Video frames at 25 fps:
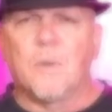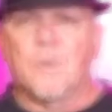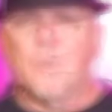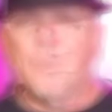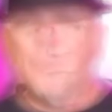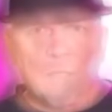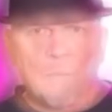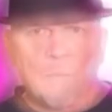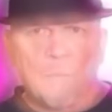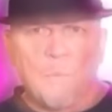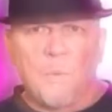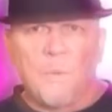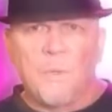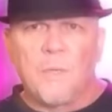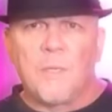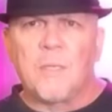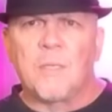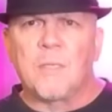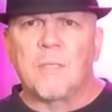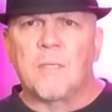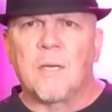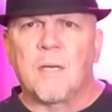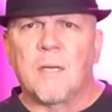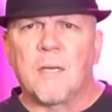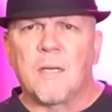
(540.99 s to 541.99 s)
At this point
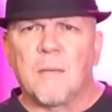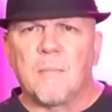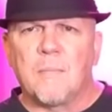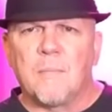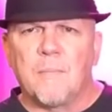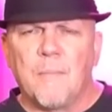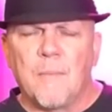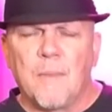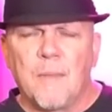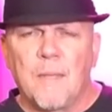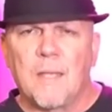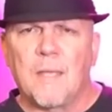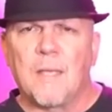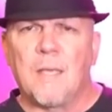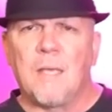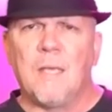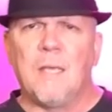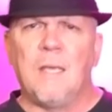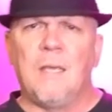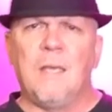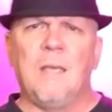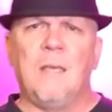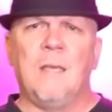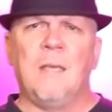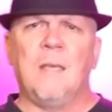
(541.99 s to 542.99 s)
in time,
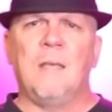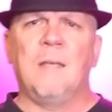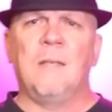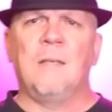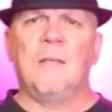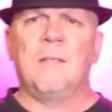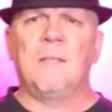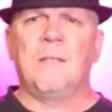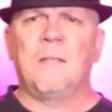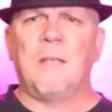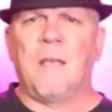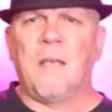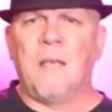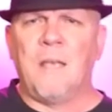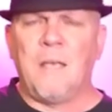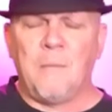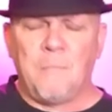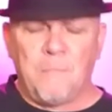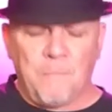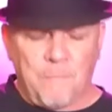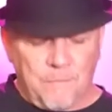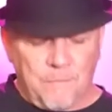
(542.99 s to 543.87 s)
he is a